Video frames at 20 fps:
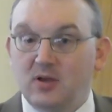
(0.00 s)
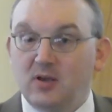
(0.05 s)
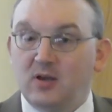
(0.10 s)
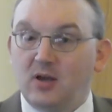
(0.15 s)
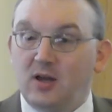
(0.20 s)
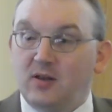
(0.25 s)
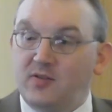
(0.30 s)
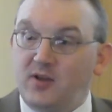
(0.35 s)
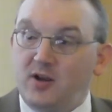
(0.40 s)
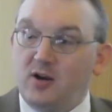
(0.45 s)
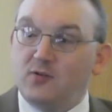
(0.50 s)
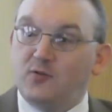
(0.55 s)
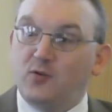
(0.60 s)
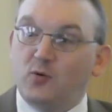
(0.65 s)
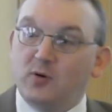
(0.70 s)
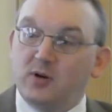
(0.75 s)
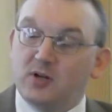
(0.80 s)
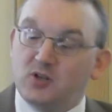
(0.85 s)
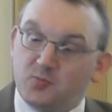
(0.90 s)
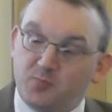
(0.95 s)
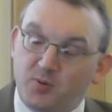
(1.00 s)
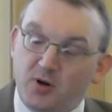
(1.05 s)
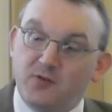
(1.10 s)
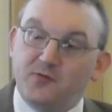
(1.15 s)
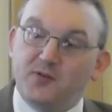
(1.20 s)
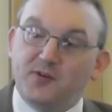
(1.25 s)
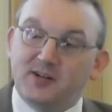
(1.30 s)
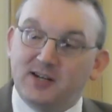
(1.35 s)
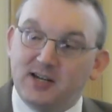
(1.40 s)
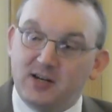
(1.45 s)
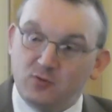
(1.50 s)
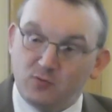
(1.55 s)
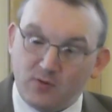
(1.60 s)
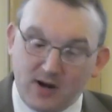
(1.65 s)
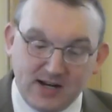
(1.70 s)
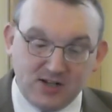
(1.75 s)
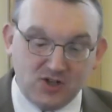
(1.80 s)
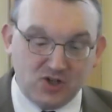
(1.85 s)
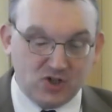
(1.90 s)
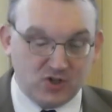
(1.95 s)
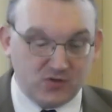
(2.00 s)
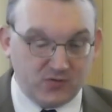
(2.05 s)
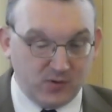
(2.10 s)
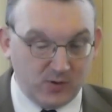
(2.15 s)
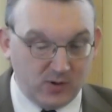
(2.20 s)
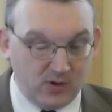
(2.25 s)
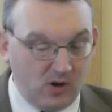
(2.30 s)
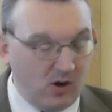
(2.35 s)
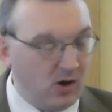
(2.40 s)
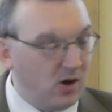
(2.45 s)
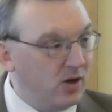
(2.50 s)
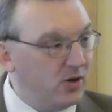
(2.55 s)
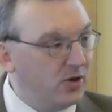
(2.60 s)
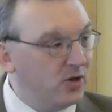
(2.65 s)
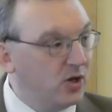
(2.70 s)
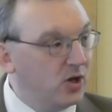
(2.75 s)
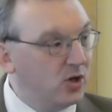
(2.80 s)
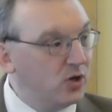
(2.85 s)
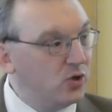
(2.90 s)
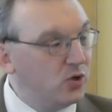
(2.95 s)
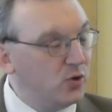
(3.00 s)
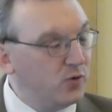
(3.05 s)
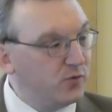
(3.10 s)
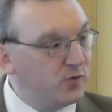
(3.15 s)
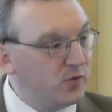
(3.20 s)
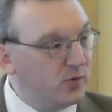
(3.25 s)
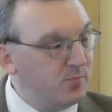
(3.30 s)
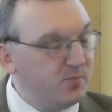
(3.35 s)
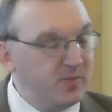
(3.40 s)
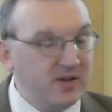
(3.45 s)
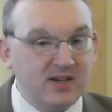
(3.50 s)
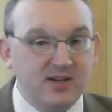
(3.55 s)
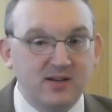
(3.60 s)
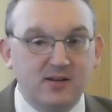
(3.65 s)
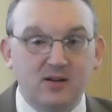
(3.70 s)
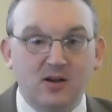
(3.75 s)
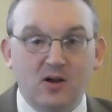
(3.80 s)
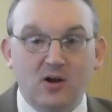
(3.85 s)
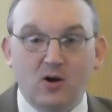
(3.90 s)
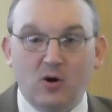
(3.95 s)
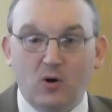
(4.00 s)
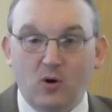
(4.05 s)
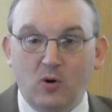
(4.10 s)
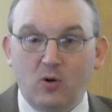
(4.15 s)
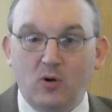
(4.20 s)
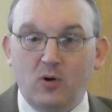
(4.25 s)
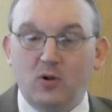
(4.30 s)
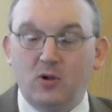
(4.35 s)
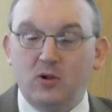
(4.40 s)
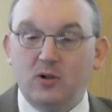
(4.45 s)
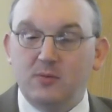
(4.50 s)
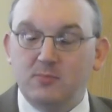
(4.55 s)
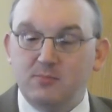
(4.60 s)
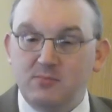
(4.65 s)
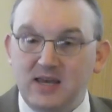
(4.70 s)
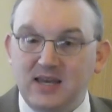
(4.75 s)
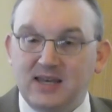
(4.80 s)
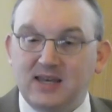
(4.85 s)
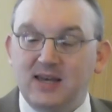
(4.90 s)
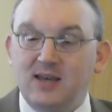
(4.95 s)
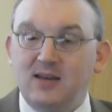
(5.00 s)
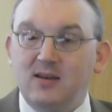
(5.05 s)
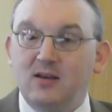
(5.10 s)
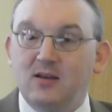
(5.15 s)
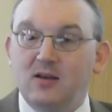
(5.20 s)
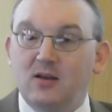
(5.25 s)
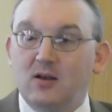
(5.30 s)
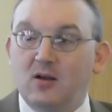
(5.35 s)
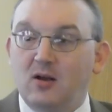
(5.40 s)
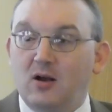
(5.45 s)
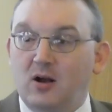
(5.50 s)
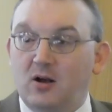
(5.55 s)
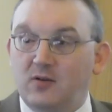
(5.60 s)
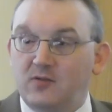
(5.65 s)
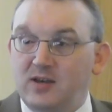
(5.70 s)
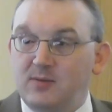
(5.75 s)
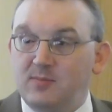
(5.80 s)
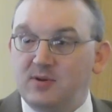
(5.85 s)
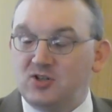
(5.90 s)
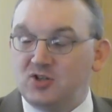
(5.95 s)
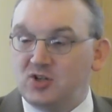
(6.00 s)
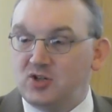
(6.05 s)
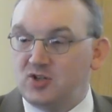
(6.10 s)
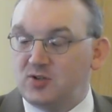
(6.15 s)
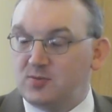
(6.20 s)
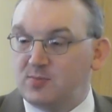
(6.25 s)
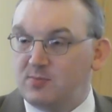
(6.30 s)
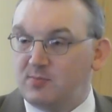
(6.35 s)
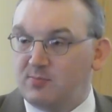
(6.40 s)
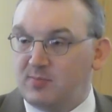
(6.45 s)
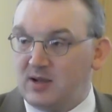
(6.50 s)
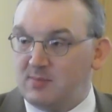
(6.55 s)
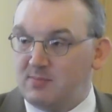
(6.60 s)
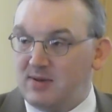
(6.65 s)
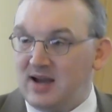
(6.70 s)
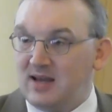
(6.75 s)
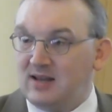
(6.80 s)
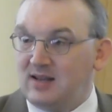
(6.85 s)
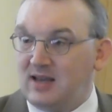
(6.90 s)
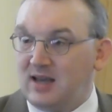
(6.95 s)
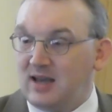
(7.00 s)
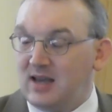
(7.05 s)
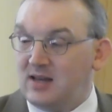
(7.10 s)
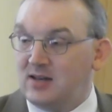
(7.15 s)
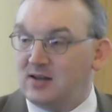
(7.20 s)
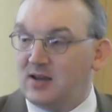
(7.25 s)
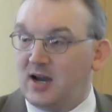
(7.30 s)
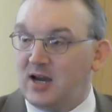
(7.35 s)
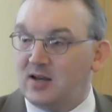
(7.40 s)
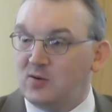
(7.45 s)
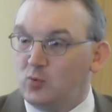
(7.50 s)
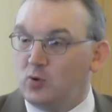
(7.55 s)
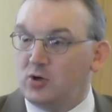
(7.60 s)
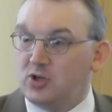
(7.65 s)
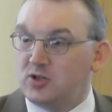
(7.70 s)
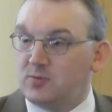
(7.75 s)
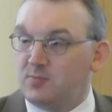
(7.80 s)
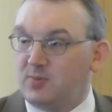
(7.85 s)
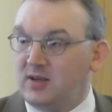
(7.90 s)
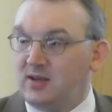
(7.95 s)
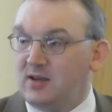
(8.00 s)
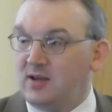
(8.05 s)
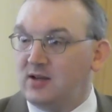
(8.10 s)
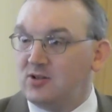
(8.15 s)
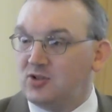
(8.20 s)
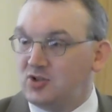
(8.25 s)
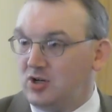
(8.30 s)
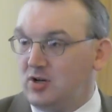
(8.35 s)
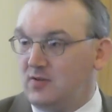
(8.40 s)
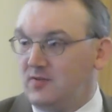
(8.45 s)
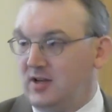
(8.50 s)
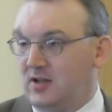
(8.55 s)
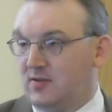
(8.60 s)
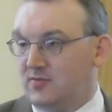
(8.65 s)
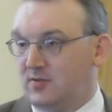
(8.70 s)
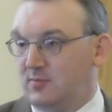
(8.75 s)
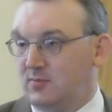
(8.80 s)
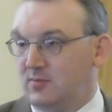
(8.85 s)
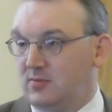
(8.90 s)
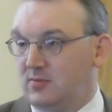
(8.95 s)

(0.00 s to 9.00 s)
And therefore it's perfectly righteous for God to forbid all making of images by mankind and worshipping and serving of them.